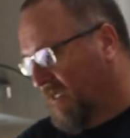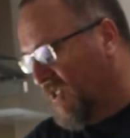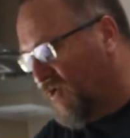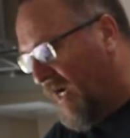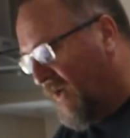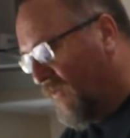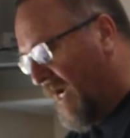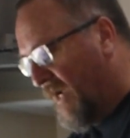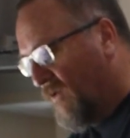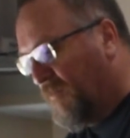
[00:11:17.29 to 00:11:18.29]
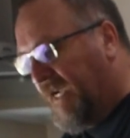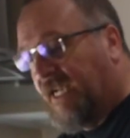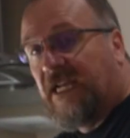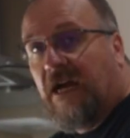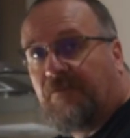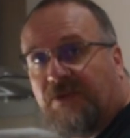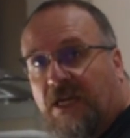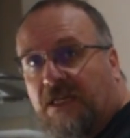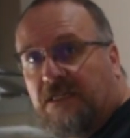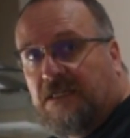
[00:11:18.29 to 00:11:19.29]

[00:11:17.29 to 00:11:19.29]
straight away or picking up that